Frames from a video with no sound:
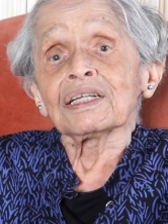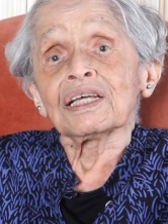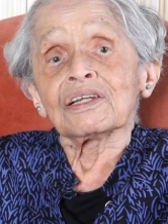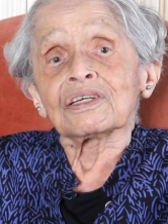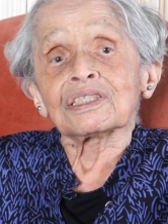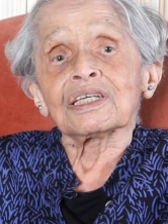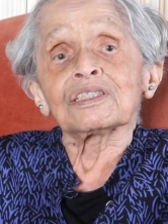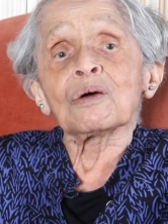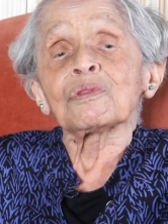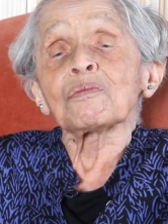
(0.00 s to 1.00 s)
leaders in
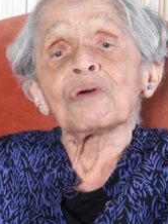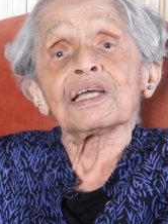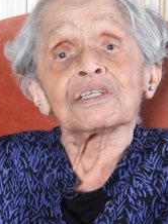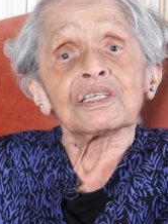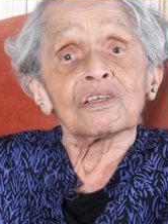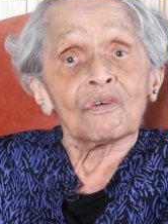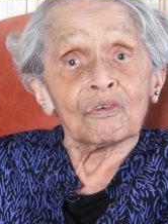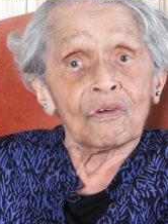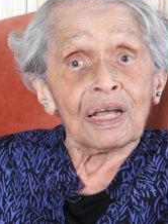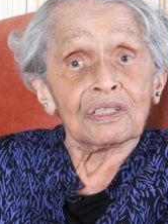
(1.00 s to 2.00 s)
some of the major
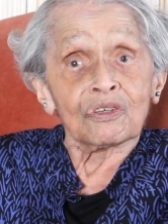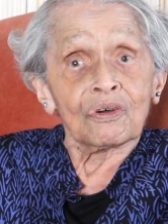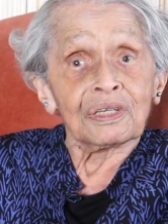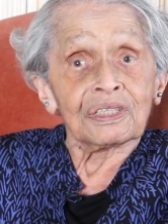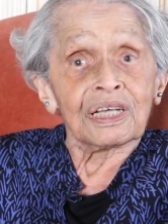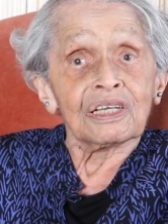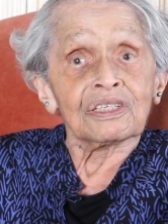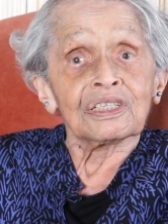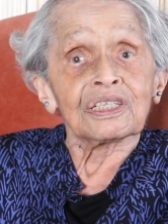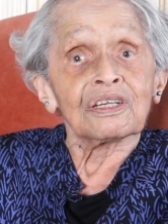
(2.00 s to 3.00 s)
civil rights
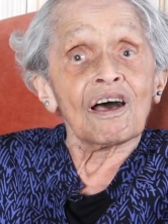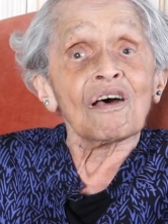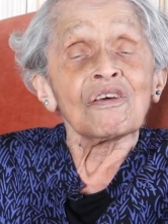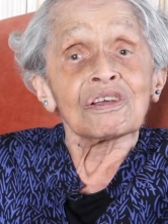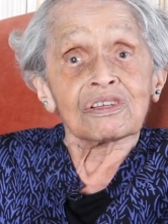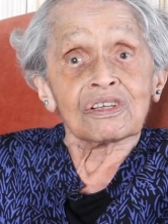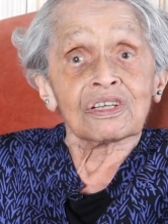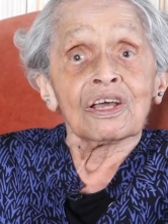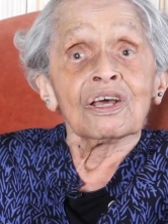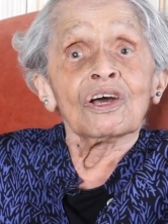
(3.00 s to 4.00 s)
organizations and
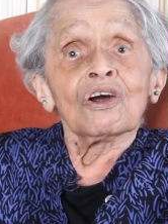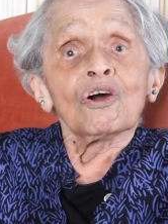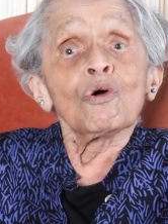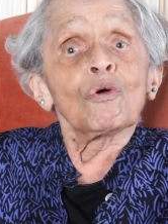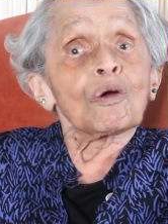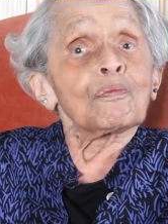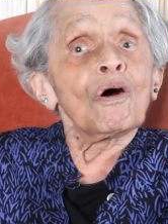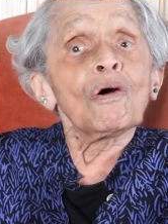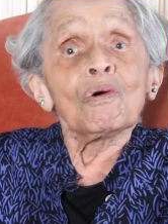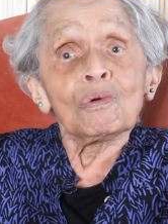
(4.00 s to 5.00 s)
others who were
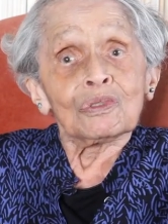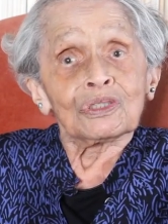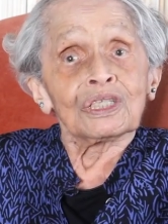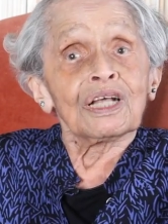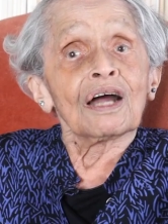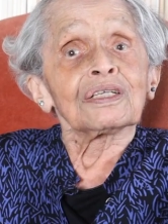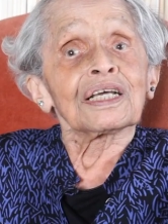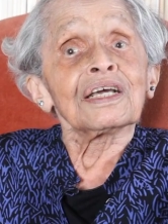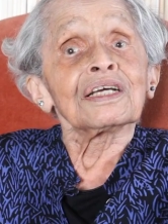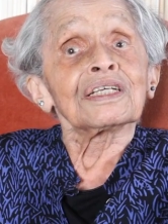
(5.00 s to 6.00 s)
opposed to Dr.
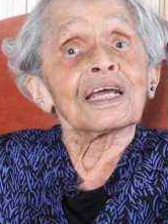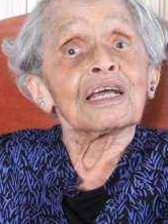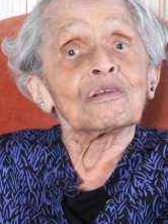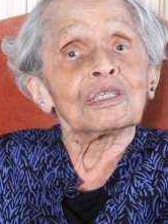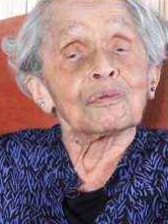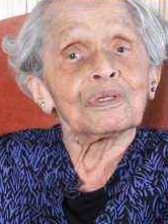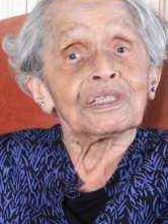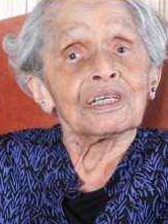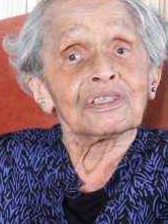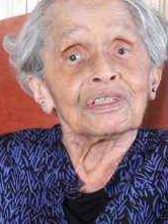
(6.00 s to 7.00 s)
King taking this
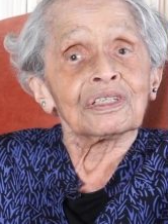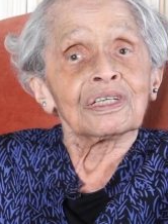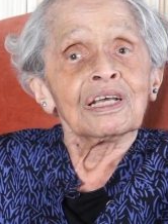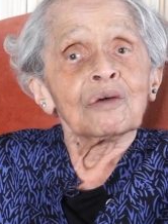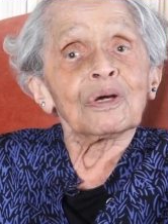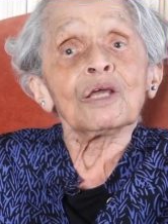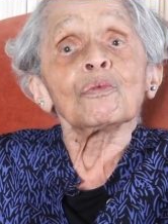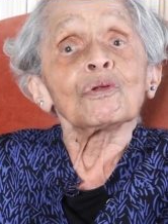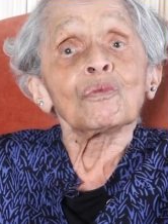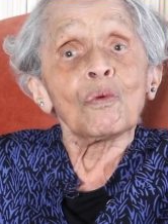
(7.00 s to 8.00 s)
position, but he
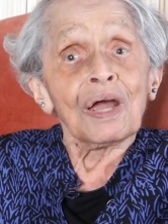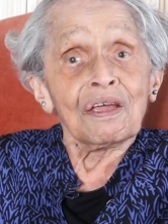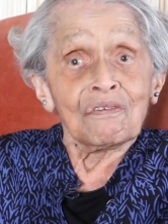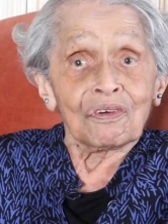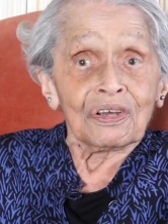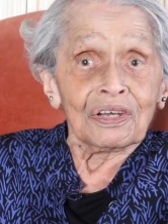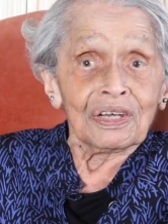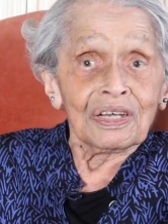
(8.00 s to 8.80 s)
wouldn't waver.